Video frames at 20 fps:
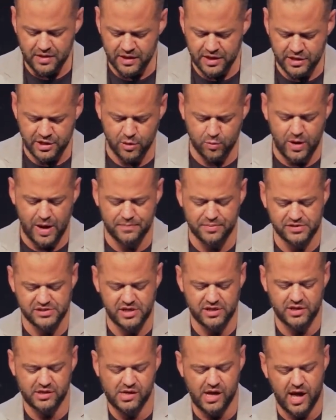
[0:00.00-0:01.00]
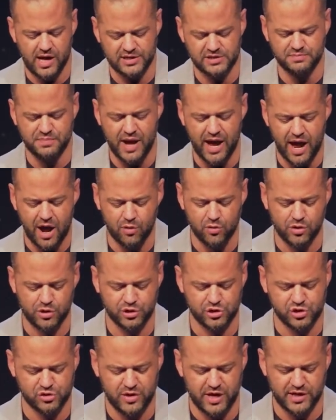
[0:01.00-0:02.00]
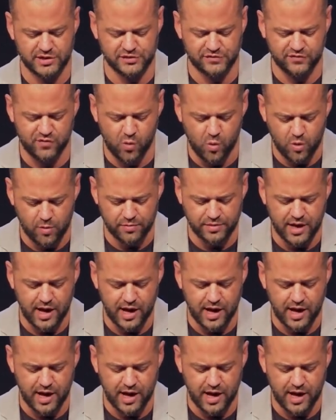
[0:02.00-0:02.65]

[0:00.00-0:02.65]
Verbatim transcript: And it represented God's power to transform,